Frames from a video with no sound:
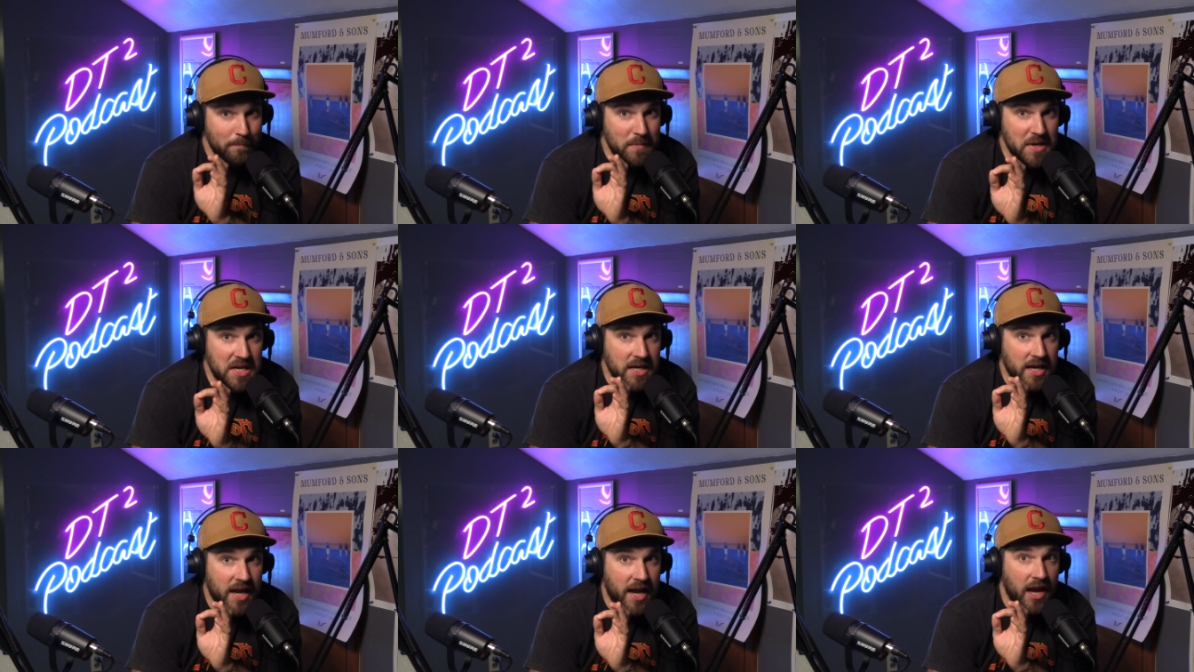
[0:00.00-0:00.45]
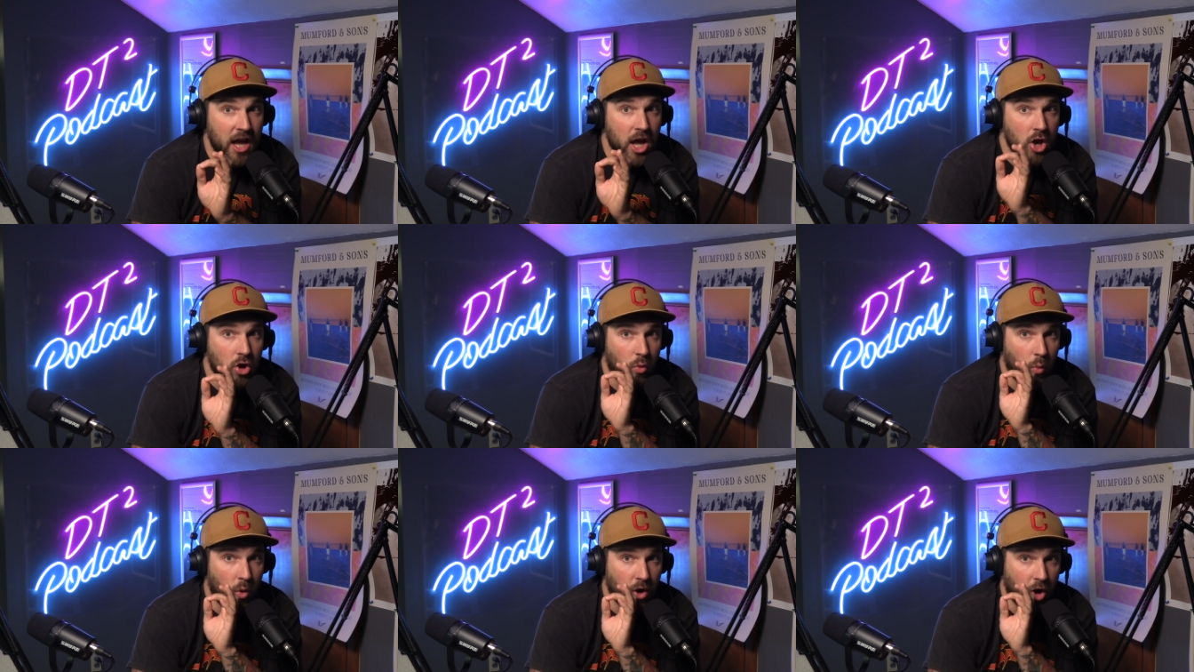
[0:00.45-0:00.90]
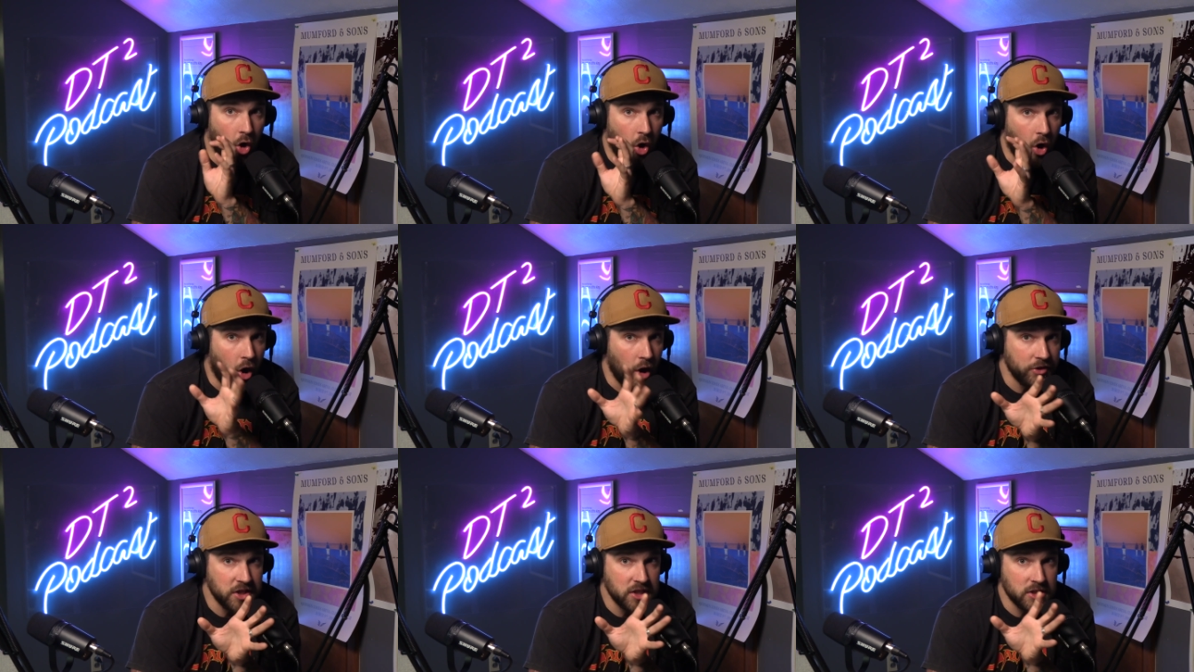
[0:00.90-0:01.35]
meaning what
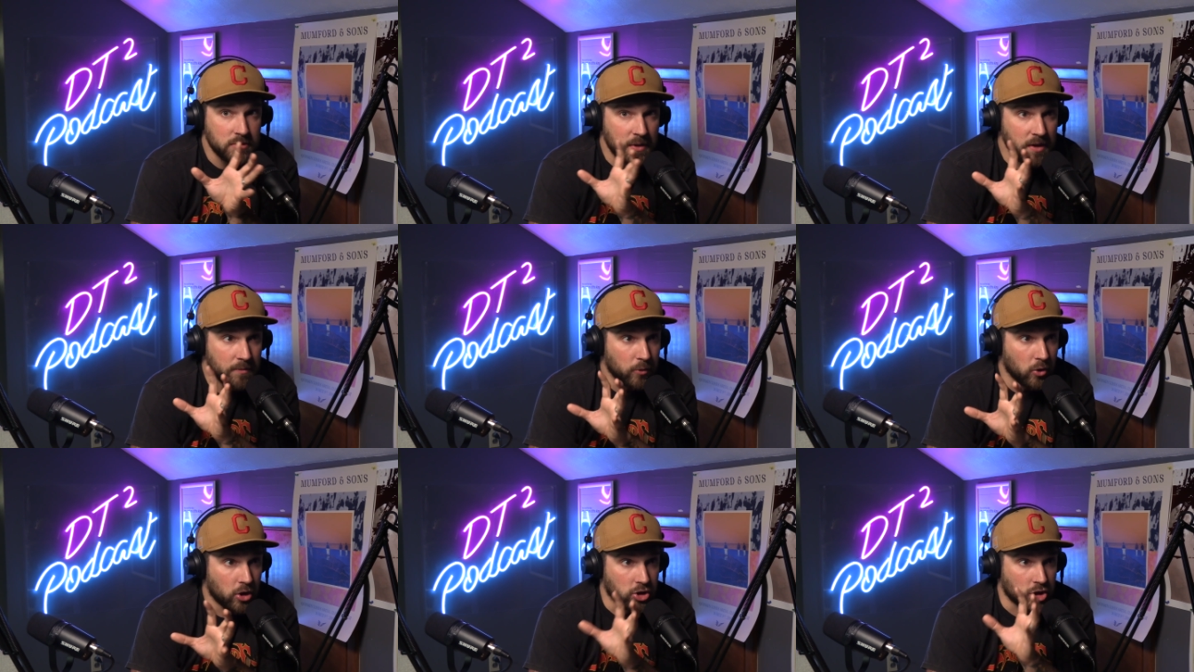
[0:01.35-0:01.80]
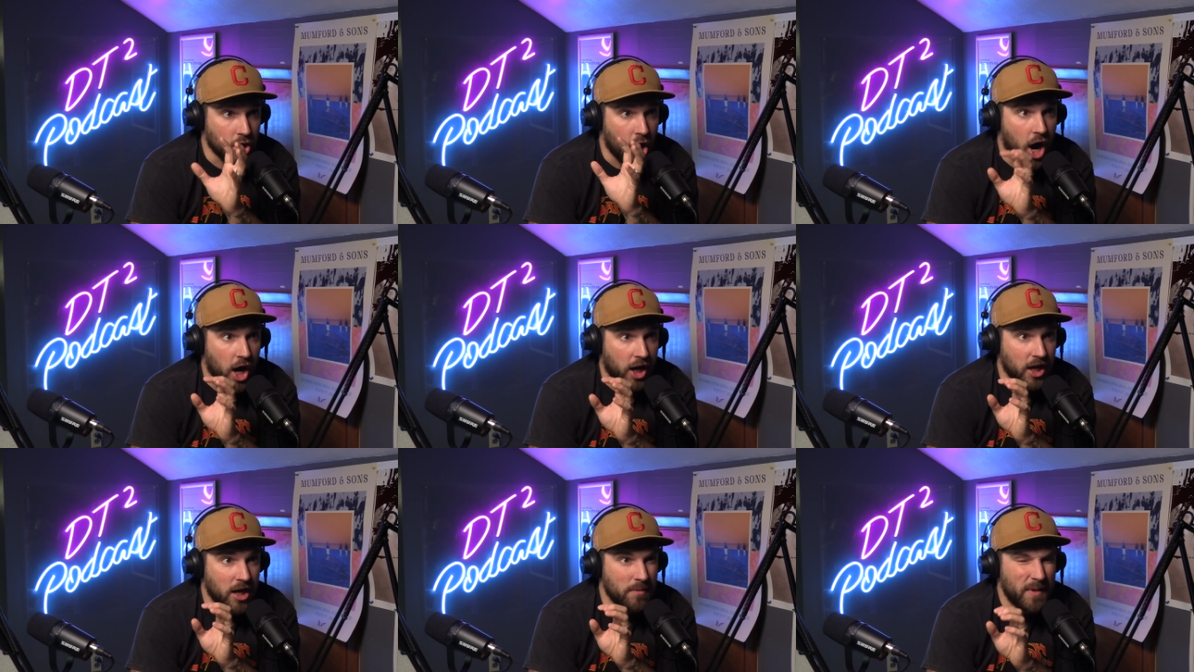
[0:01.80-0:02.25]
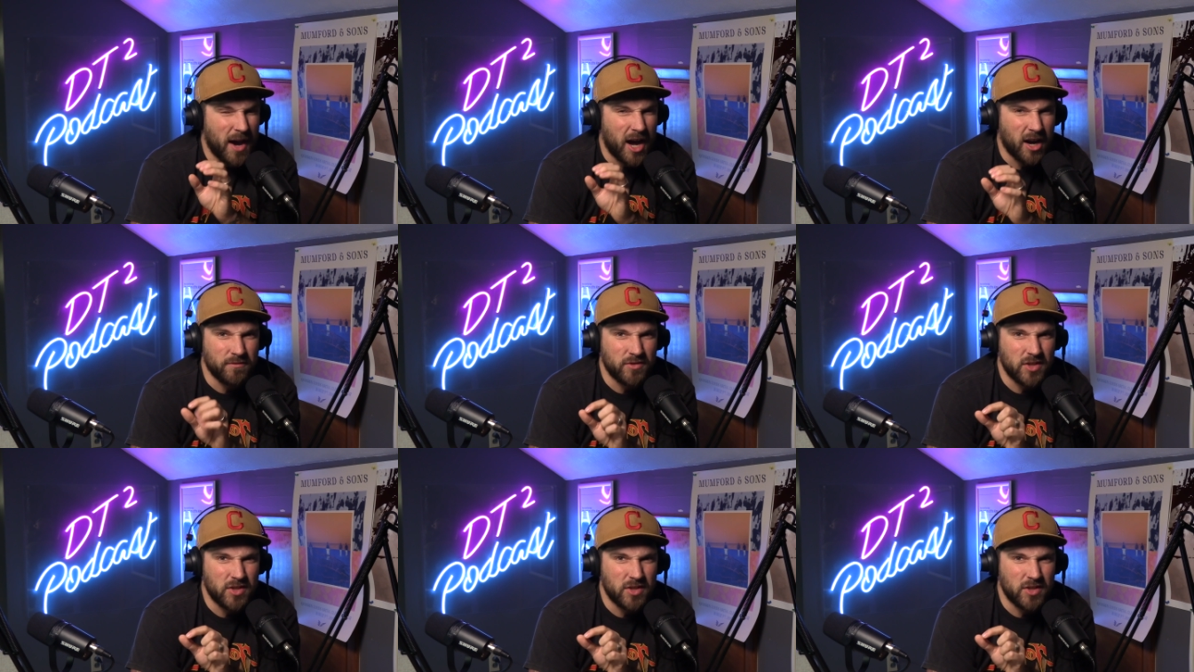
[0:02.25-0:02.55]
all these people are talking about,